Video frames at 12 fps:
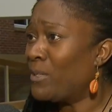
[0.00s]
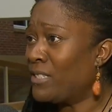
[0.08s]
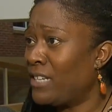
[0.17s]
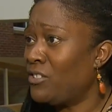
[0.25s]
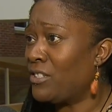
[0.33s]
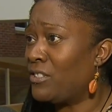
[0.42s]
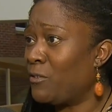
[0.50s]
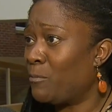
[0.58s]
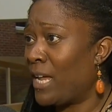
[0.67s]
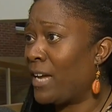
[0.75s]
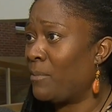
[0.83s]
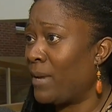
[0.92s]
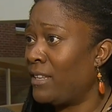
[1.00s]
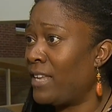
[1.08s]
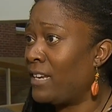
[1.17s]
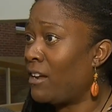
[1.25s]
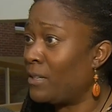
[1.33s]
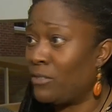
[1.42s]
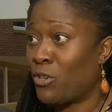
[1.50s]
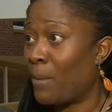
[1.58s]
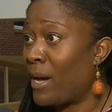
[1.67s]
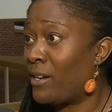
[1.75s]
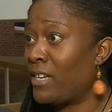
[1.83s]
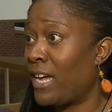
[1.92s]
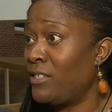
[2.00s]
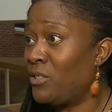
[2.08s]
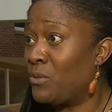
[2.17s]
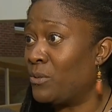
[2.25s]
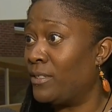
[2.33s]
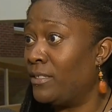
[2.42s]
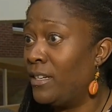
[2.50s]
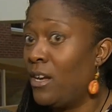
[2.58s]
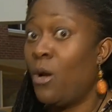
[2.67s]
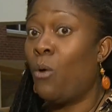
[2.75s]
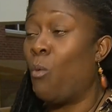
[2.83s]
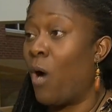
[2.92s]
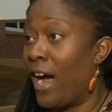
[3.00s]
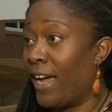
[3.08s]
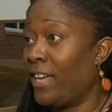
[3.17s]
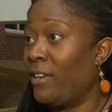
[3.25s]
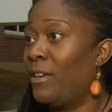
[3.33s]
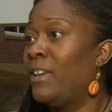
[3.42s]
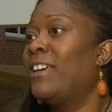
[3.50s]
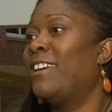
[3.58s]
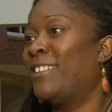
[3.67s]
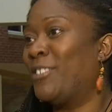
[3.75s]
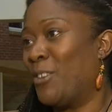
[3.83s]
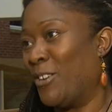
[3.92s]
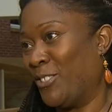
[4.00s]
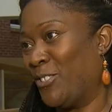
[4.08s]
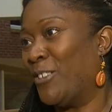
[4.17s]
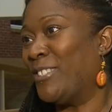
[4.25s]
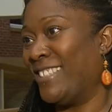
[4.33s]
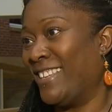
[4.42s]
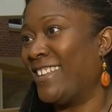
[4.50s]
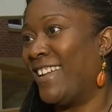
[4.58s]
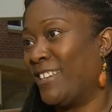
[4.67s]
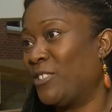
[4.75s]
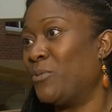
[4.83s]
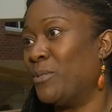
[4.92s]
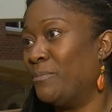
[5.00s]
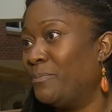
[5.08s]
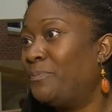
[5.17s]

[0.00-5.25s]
percentage of black men that drop out of high school. Why? It all starts in the classroom.